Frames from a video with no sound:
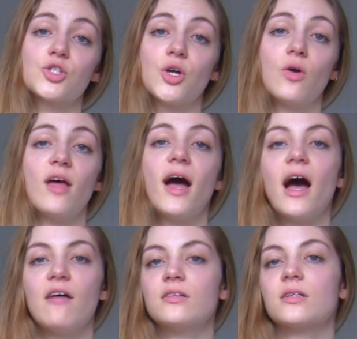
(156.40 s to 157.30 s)
show that
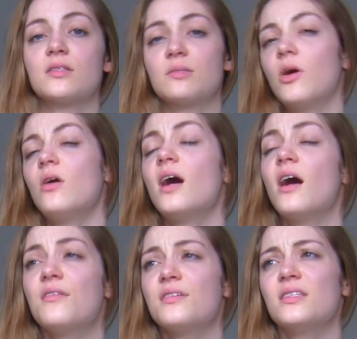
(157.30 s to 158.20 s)
having a small
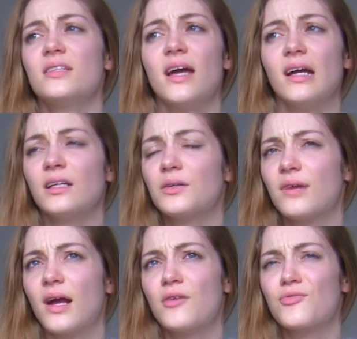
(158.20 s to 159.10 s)
healthy snack
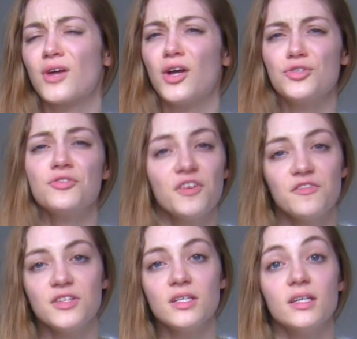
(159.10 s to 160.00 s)
around
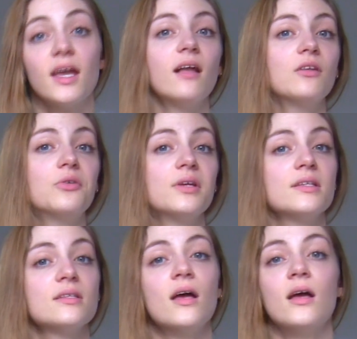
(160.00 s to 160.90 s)
150
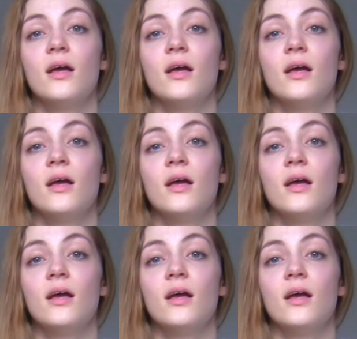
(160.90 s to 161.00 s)
calories